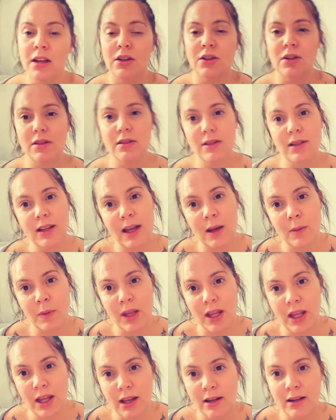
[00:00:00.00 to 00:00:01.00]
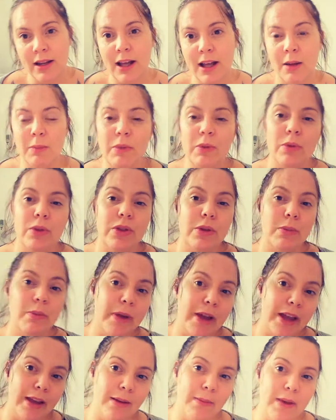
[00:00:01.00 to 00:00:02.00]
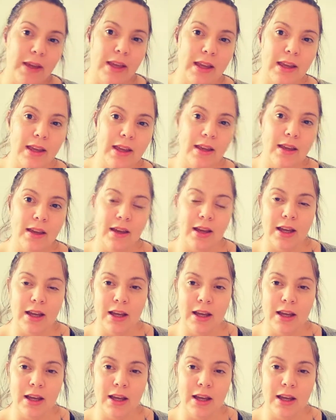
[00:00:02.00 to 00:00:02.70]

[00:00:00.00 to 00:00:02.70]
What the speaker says: just to come in, help with the baby,